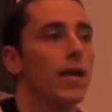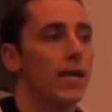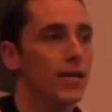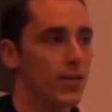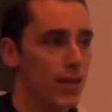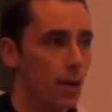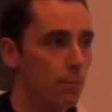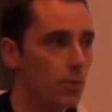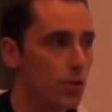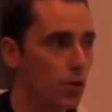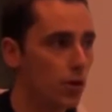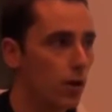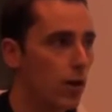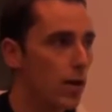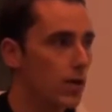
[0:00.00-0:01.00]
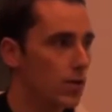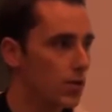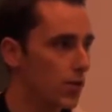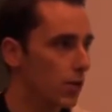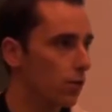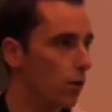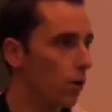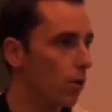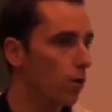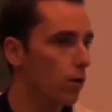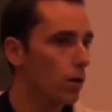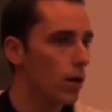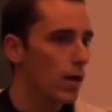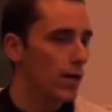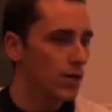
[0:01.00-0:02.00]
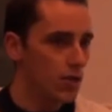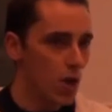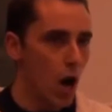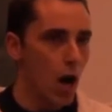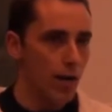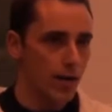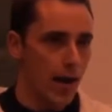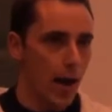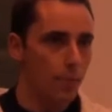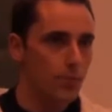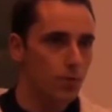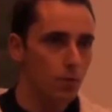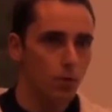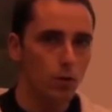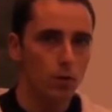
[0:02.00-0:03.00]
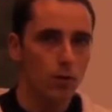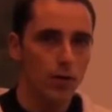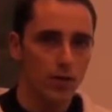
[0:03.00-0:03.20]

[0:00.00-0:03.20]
In temperature, 0 is not an absolute,